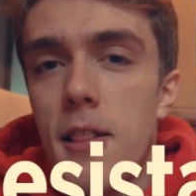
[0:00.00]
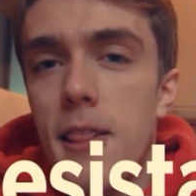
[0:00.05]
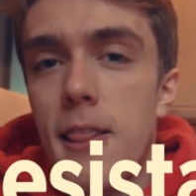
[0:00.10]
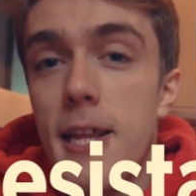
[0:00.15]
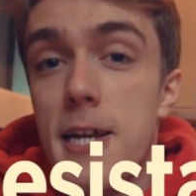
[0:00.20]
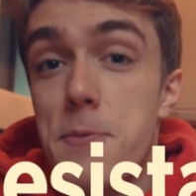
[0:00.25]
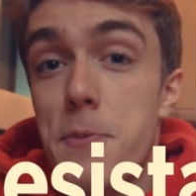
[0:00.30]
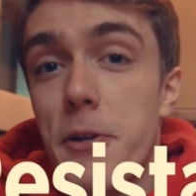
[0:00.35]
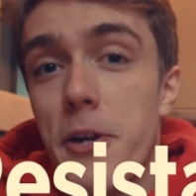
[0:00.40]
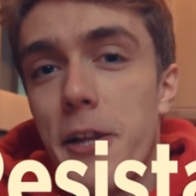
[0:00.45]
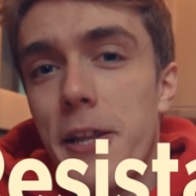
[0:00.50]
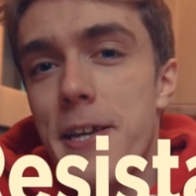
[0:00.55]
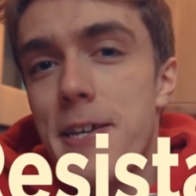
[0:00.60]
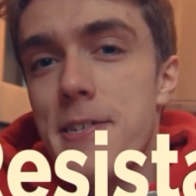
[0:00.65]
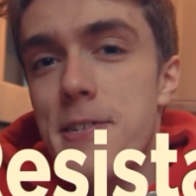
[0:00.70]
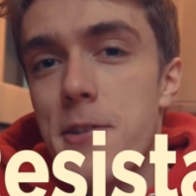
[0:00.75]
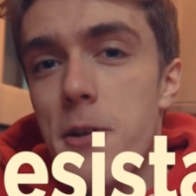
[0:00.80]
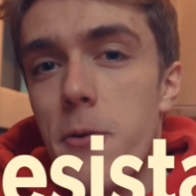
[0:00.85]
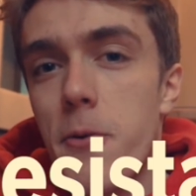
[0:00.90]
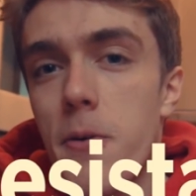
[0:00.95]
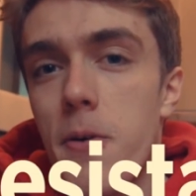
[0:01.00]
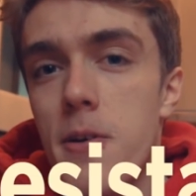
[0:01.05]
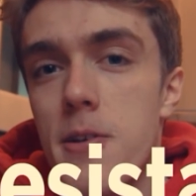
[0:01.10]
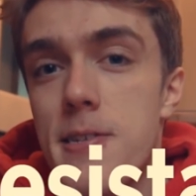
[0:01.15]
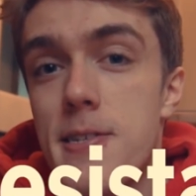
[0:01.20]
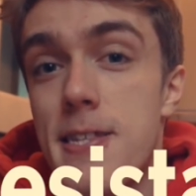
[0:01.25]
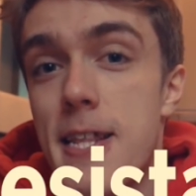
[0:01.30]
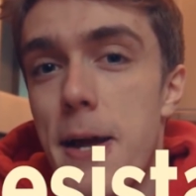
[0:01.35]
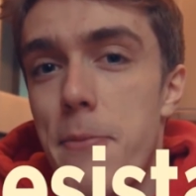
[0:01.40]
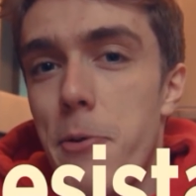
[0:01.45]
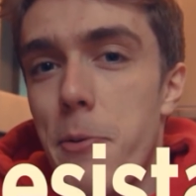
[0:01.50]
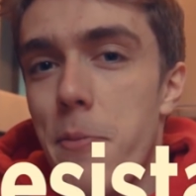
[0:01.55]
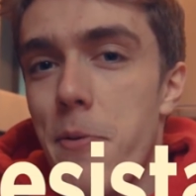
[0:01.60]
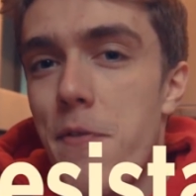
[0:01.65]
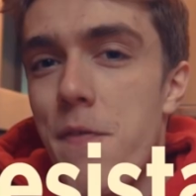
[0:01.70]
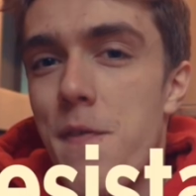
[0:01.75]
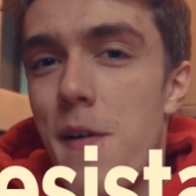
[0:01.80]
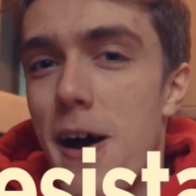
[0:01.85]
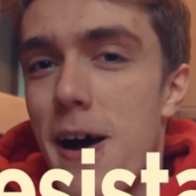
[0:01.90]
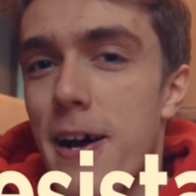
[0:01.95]
Last but not least, step number
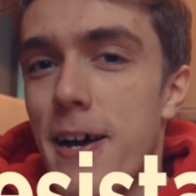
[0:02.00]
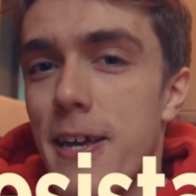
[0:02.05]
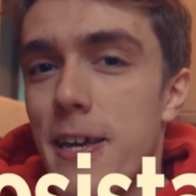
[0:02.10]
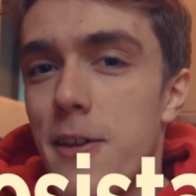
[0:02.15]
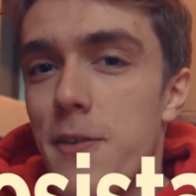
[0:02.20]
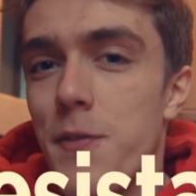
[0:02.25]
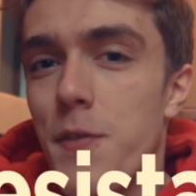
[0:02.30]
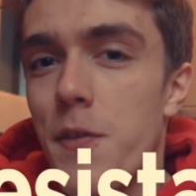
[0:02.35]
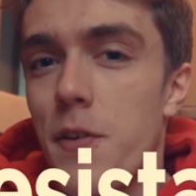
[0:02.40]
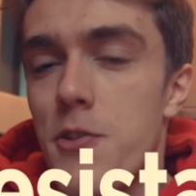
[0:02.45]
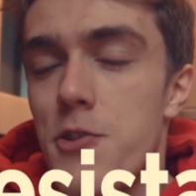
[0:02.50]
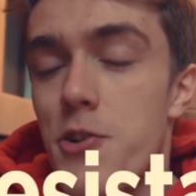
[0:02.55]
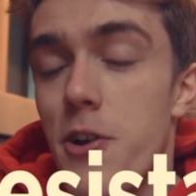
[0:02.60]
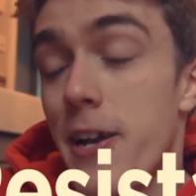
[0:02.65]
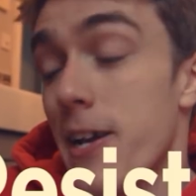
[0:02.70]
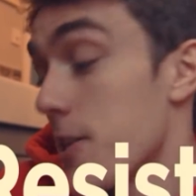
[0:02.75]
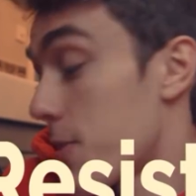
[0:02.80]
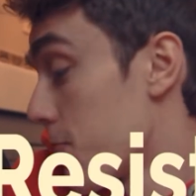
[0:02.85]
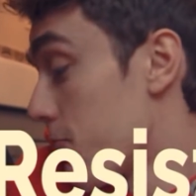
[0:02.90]
5. Try and get